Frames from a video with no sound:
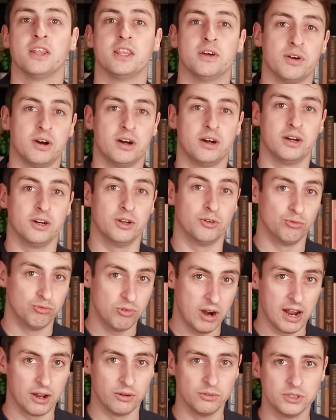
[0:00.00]
there are
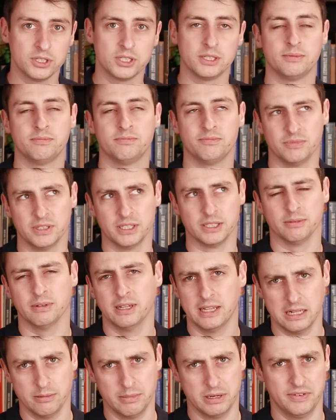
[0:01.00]
around, there's a
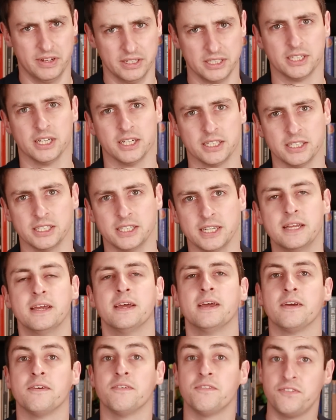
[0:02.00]
little bit of uncertainty,
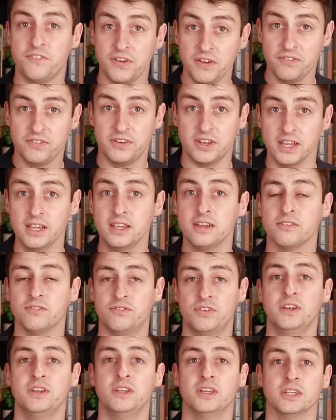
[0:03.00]
50
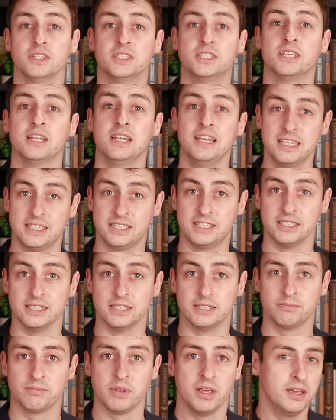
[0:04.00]
vineyards
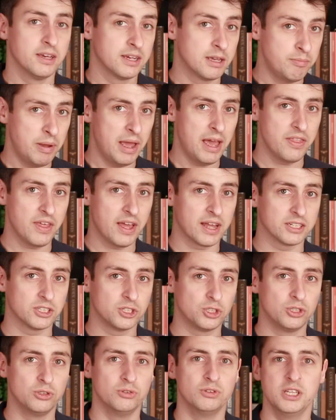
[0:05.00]
listed. Compare
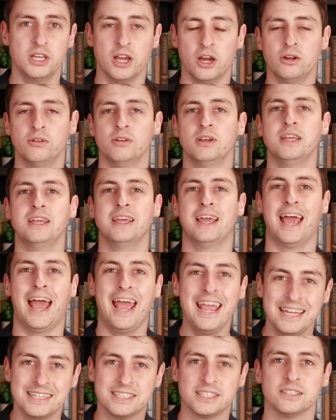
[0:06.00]
that to the only
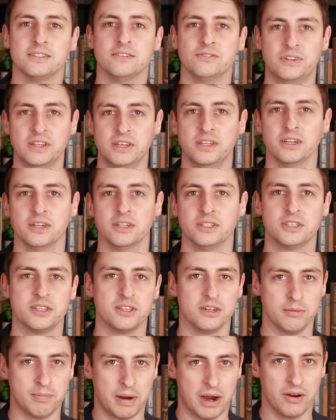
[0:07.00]
8 vineyards
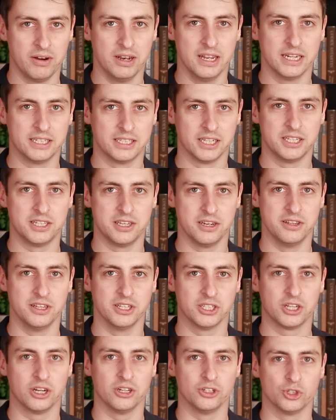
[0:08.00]
that apparently existed in
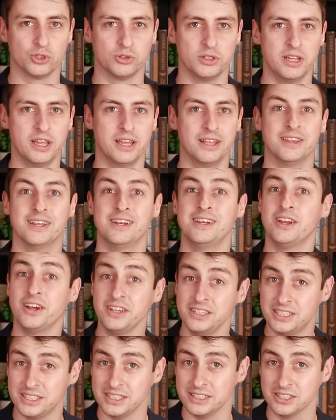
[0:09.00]
this country in the
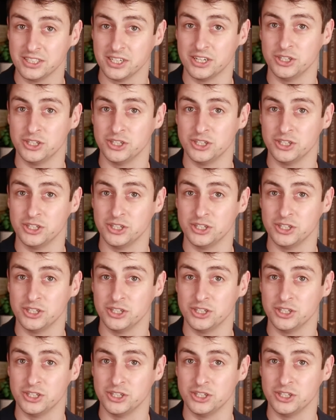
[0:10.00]
19th